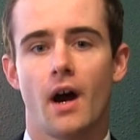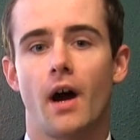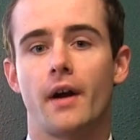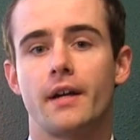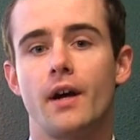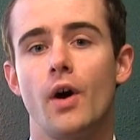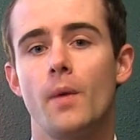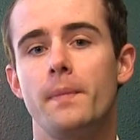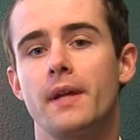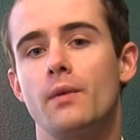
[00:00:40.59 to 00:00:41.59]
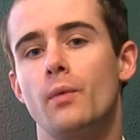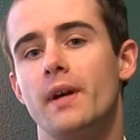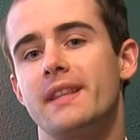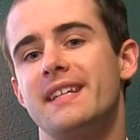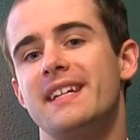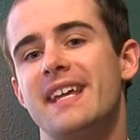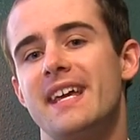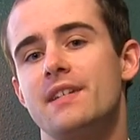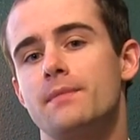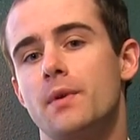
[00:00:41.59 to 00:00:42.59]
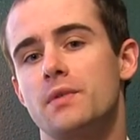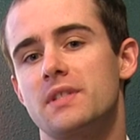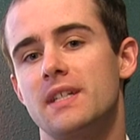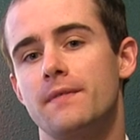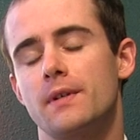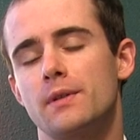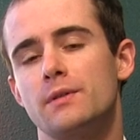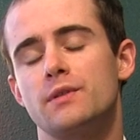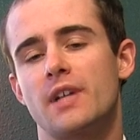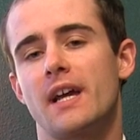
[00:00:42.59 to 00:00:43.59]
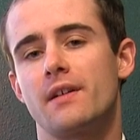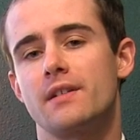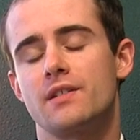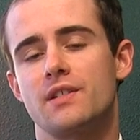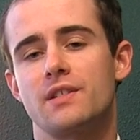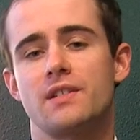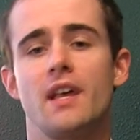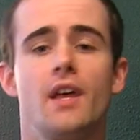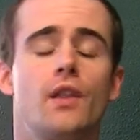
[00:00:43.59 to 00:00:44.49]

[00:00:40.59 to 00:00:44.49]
are coping with today's most difficult challenges